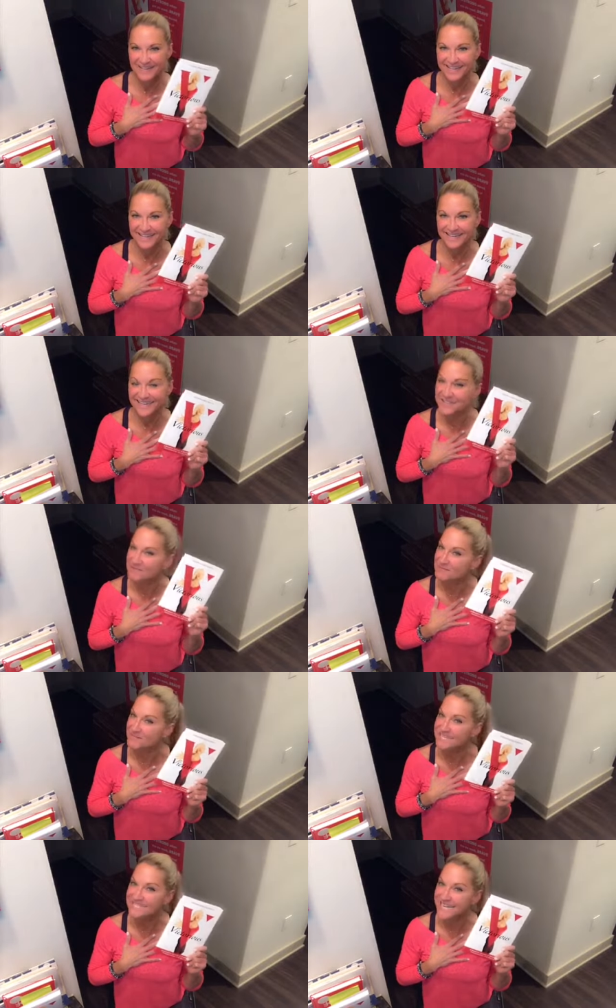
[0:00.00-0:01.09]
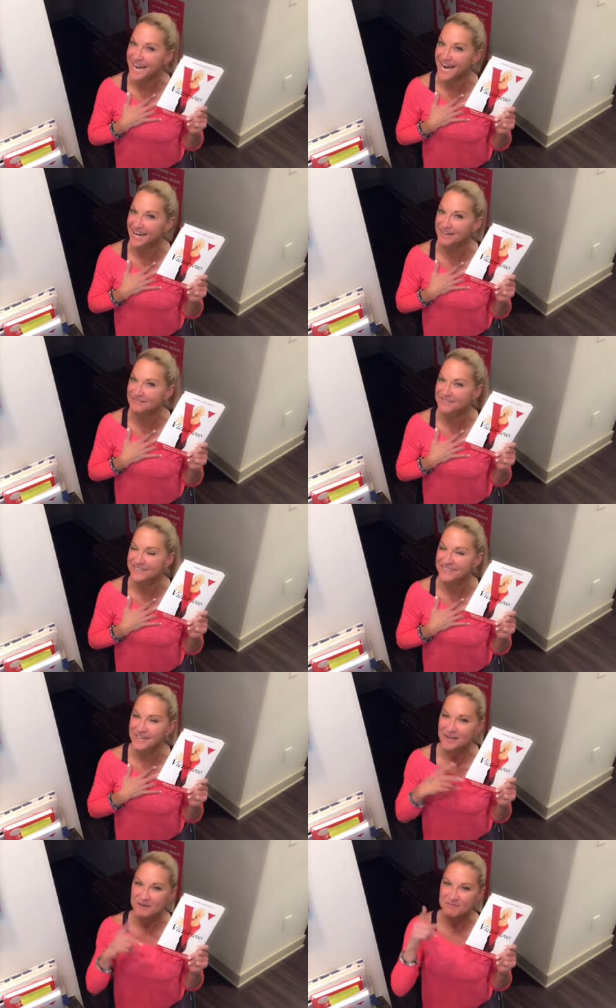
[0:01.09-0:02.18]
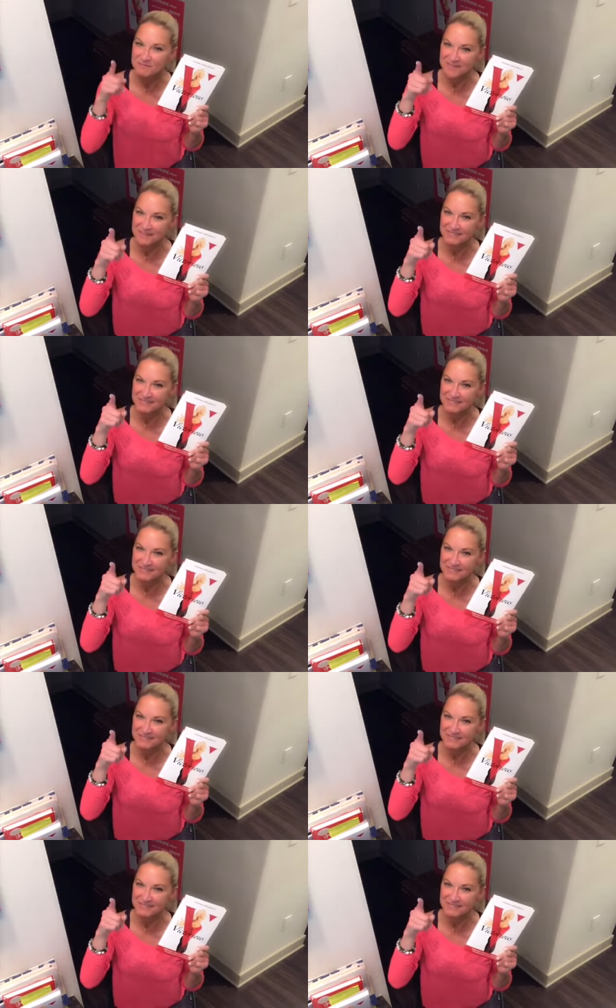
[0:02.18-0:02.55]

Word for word: And in the meantime, be